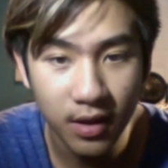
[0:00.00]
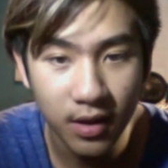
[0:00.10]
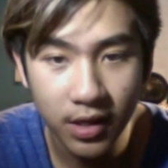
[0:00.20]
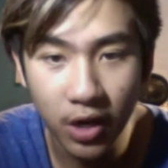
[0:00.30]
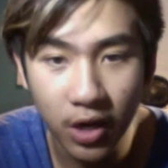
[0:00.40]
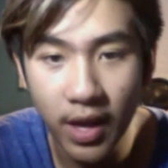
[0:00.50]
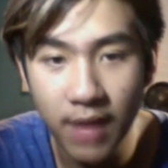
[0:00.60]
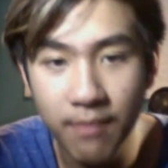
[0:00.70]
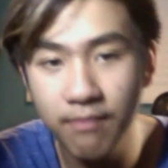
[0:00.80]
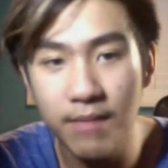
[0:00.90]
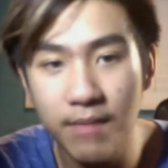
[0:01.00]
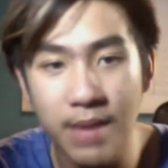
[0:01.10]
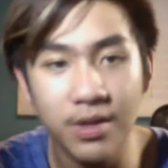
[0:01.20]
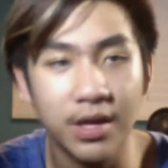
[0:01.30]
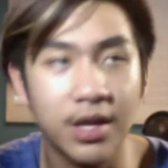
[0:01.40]
You know, and maybe,
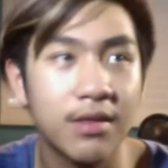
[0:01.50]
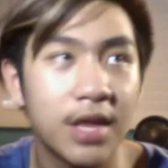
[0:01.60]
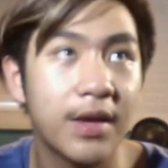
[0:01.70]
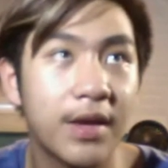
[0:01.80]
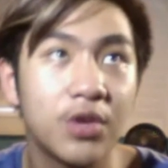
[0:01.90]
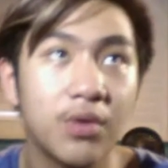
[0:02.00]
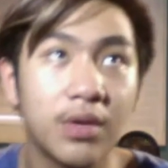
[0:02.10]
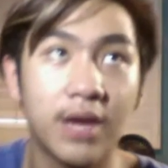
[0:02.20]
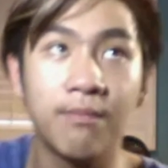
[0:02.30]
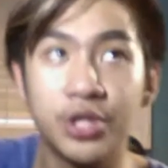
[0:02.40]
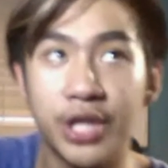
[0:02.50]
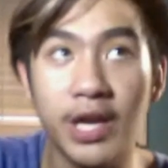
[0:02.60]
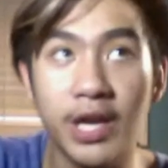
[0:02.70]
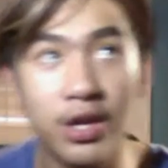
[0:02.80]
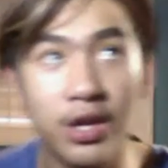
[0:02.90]
like, instead of, like, doing, like, put your hand
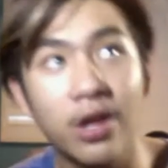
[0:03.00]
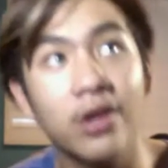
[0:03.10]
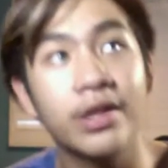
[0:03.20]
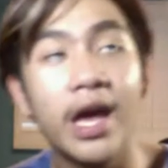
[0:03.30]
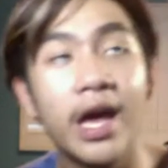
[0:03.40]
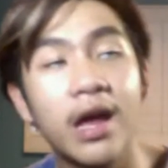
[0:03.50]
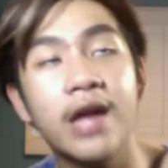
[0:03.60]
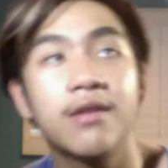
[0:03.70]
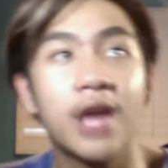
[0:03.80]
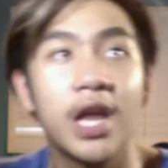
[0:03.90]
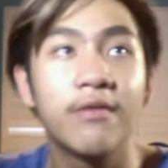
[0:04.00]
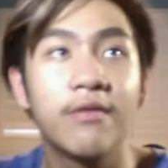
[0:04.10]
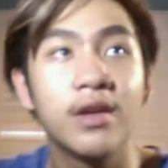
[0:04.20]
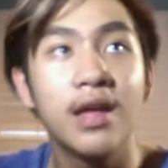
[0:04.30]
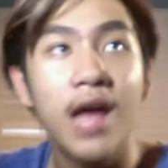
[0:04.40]
here and that, I just kind of
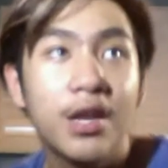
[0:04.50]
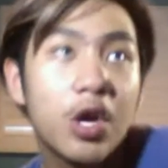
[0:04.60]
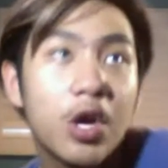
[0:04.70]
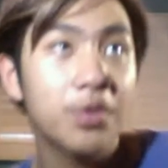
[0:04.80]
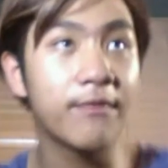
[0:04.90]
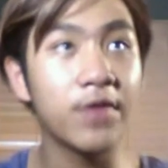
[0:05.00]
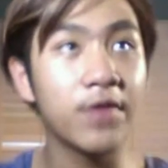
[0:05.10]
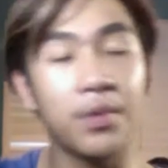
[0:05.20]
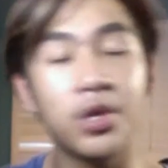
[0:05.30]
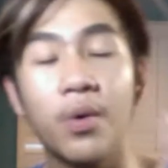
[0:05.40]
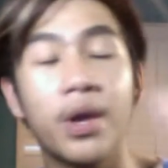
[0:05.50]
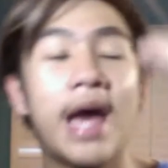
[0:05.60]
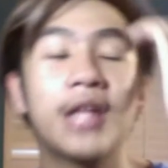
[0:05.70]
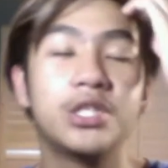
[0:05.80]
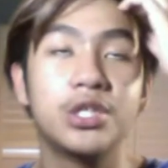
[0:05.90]
had to go with the flow and go what I had
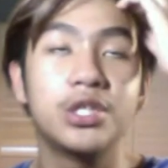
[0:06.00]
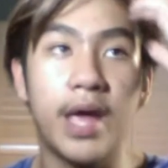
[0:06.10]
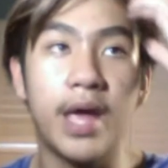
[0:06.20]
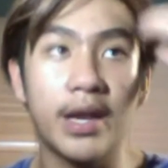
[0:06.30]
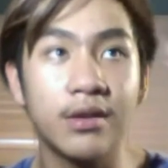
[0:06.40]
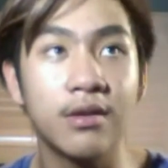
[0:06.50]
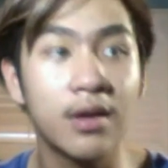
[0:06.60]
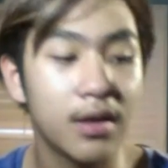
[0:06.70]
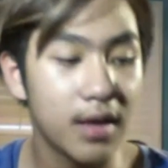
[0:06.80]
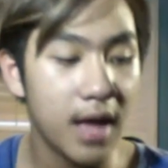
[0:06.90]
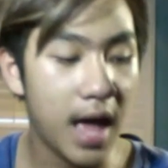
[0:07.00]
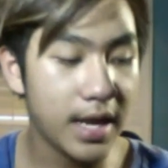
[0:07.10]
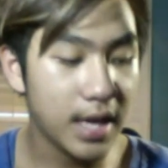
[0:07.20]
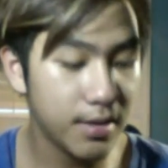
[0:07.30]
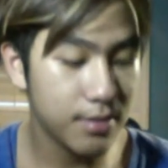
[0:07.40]
to do. And I
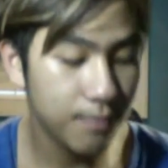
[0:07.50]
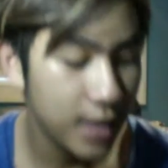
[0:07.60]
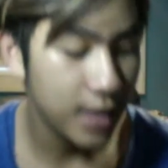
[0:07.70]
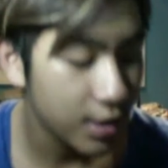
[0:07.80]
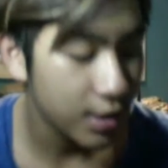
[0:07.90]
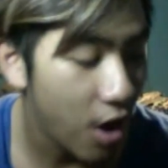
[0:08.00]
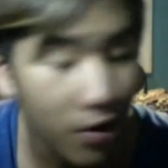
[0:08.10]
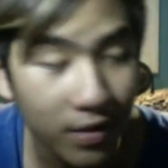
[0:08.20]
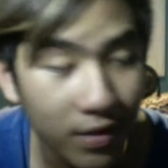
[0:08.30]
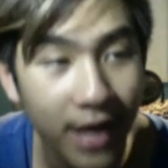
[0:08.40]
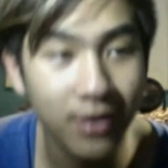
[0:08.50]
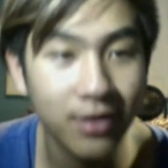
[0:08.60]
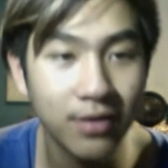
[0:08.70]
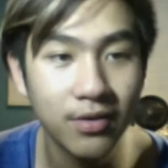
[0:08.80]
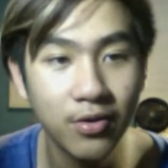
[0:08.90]
guess being an
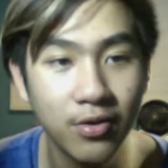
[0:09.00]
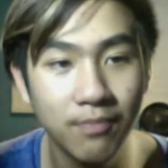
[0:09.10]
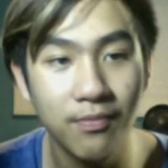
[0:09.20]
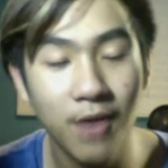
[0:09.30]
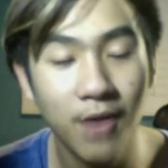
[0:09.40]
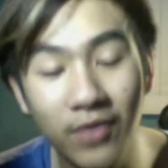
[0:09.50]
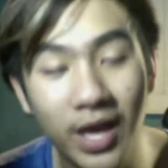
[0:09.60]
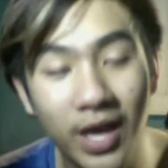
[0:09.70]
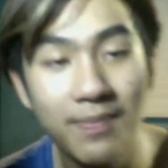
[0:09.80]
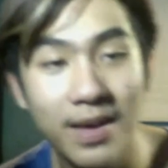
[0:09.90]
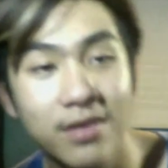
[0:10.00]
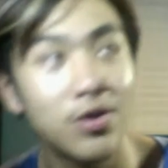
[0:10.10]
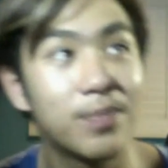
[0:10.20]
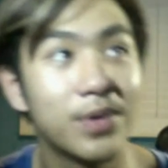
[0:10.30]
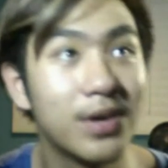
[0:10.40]
online-based
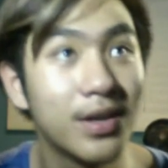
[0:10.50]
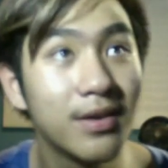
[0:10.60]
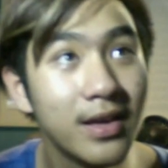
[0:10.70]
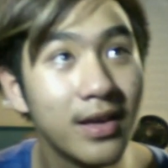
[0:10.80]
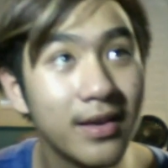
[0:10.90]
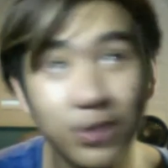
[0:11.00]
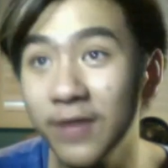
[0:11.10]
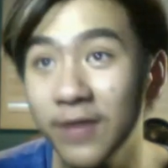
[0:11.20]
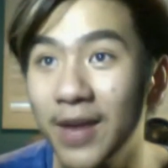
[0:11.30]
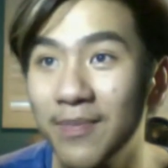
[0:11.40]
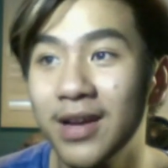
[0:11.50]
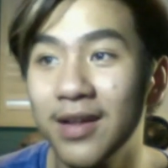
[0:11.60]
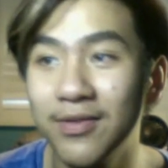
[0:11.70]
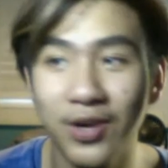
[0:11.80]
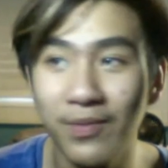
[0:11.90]
hooper is really fun because,
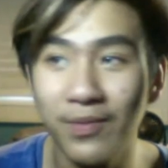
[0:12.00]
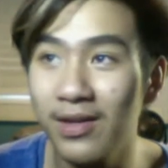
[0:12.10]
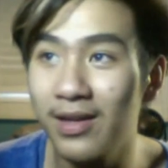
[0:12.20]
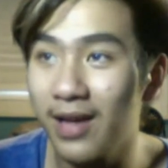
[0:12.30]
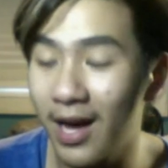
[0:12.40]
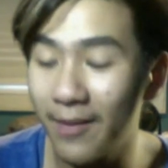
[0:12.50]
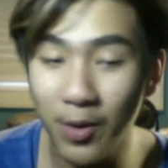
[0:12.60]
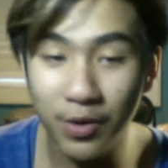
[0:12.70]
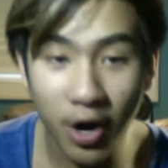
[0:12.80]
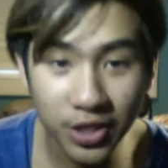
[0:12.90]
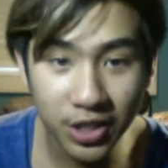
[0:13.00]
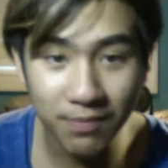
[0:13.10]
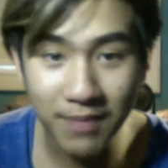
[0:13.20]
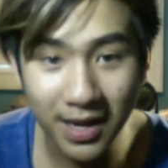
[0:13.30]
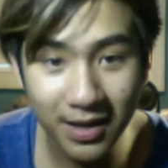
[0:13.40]
you know, it was hard to
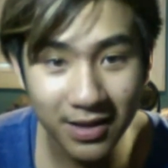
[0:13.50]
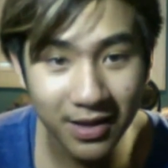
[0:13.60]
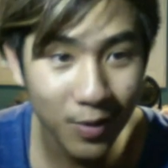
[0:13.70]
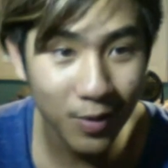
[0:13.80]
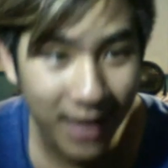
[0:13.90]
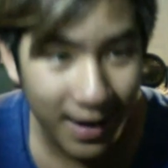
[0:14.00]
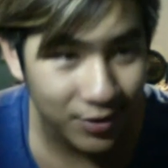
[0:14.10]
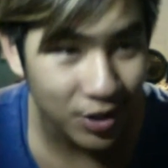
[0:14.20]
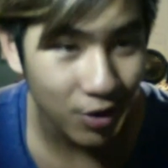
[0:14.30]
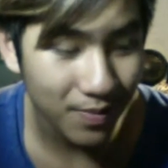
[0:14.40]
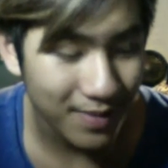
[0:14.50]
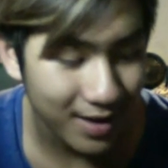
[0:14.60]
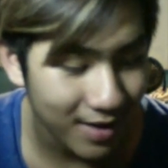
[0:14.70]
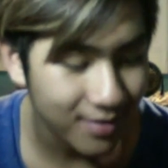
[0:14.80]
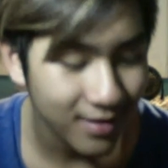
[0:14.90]
make the Hooping Live shows
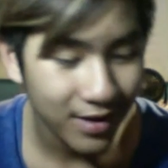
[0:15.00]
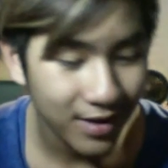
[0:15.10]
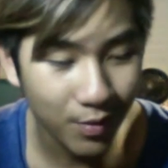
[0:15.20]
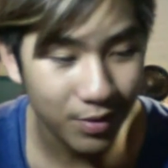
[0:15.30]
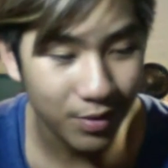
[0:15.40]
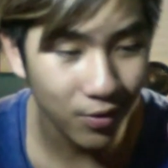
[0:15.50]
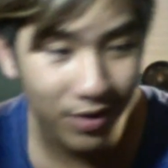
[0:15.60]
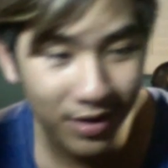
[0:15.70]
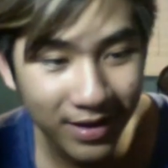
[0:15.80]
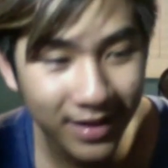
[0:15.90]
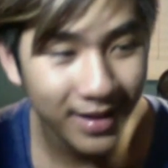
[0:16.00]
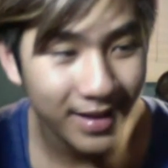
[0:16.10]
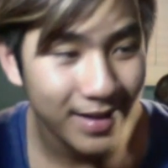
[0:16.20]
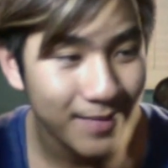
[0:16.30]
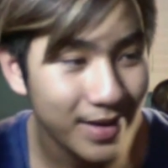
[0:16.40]
because, you know, school,
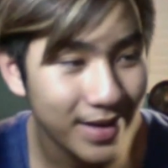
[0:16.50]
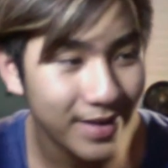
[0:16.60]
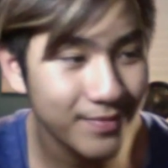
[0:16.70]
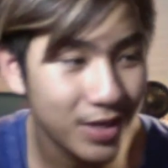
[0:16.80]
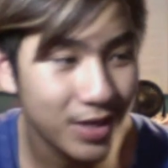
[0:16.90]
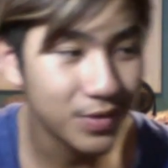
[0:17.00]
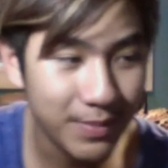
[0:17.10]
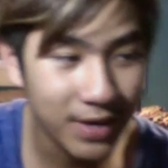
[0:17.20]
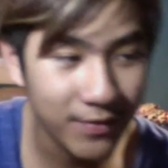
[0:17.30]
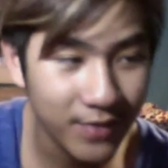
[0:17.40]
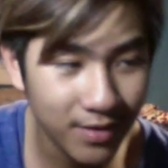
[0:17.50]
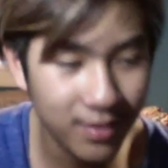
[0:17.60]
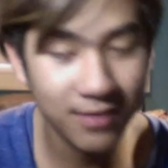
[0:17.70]
but, you know, time difference.